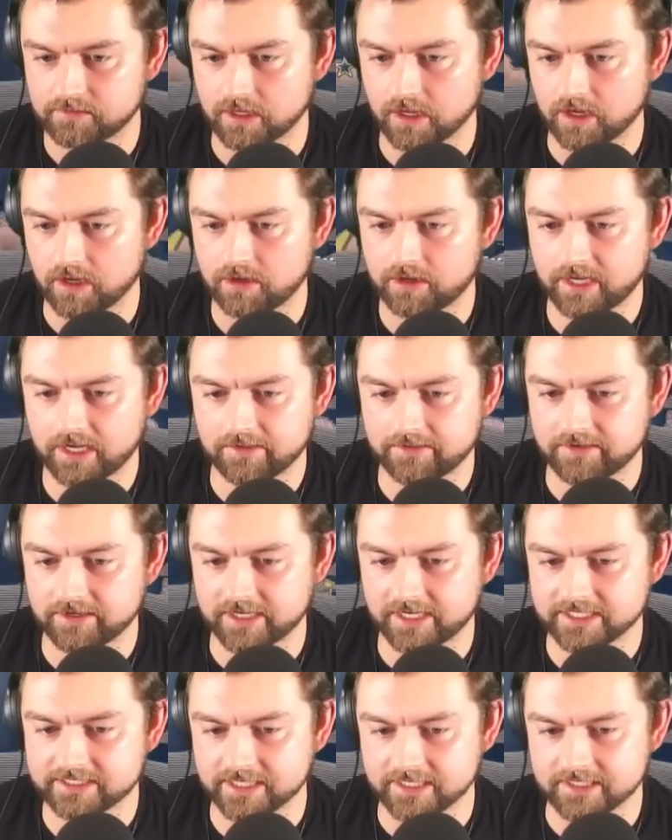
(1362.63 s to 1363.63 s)
Oh, hey, the
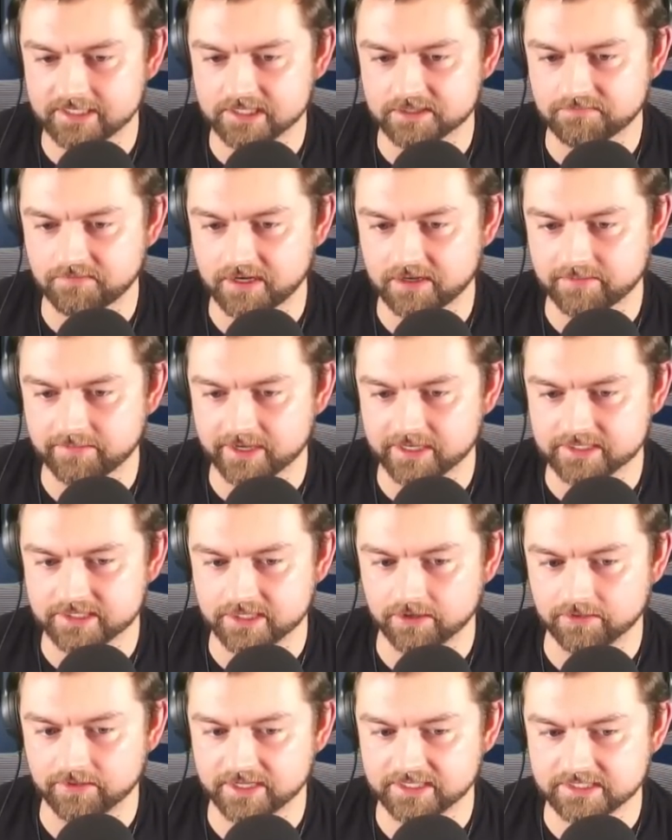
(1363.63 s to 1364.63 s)
United States is invading
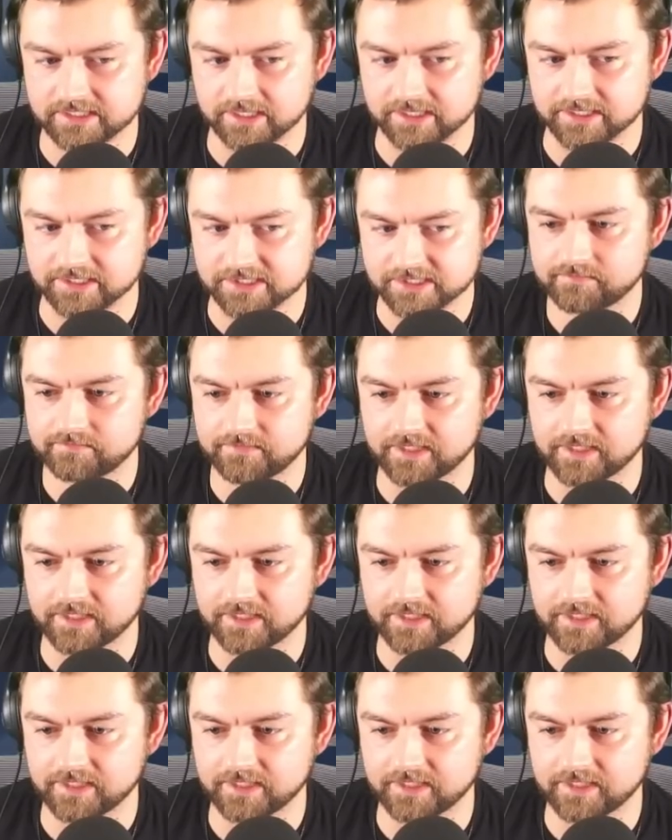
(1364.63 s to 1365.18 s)
Mexico. That's nice.